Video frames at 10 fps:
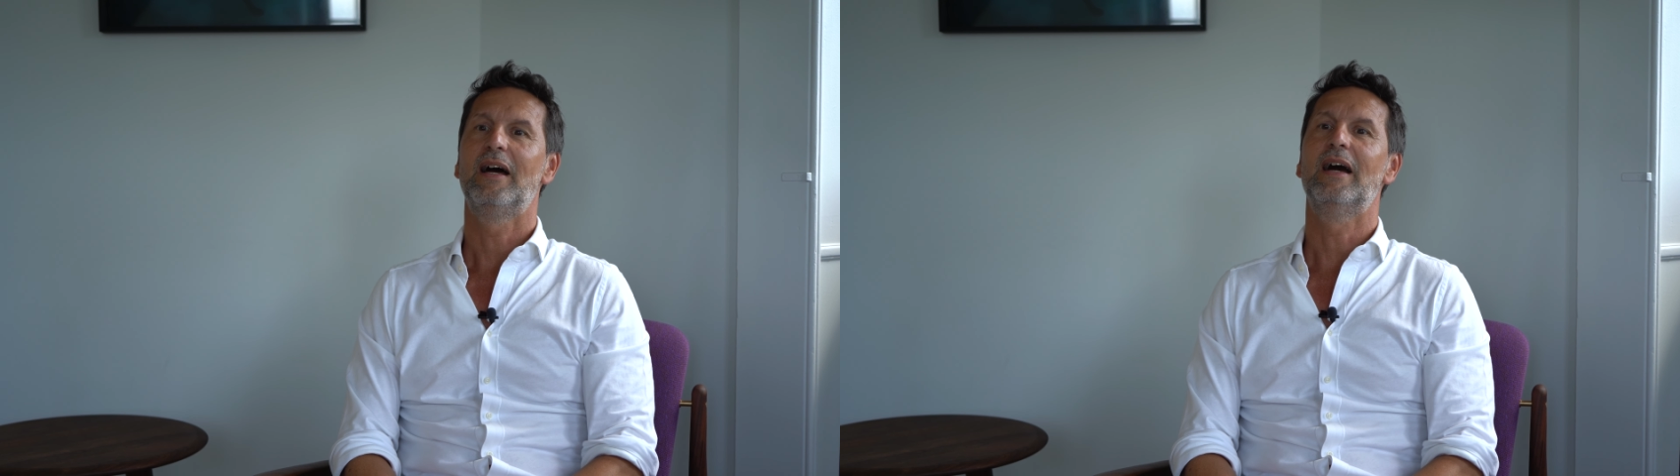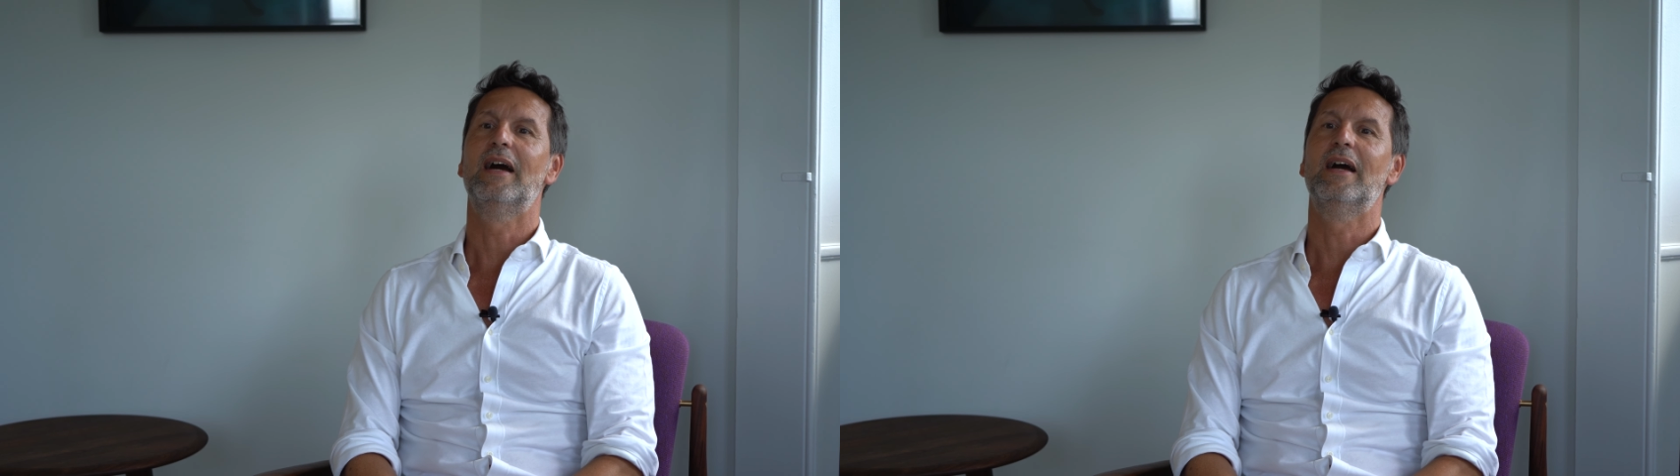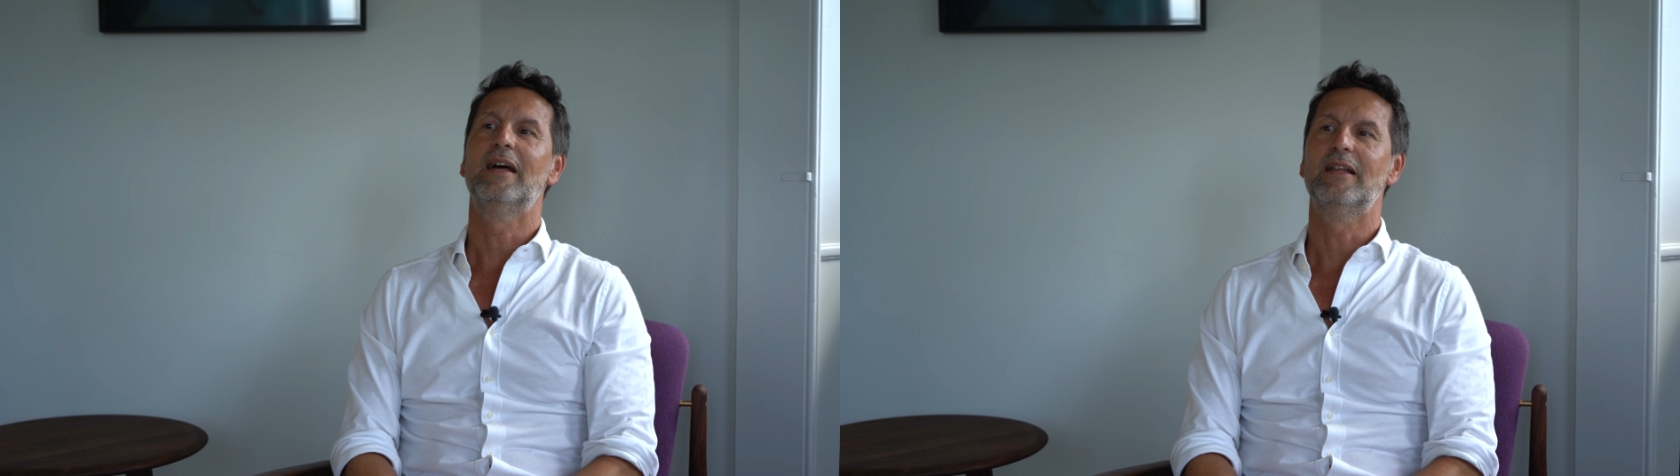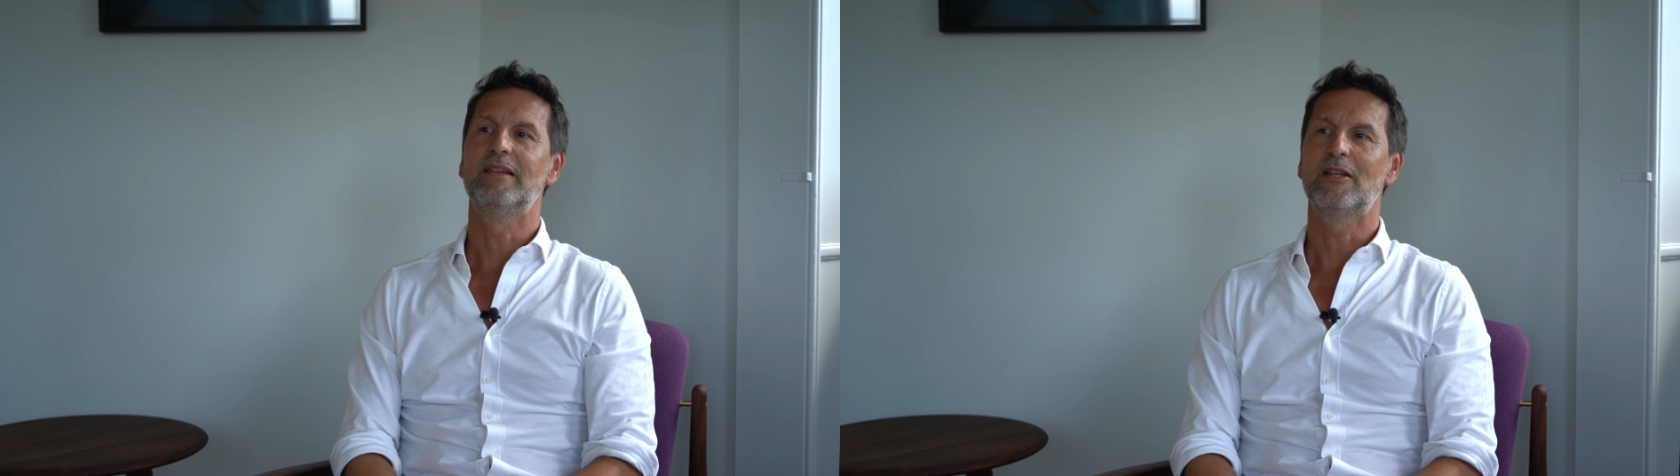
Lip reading: And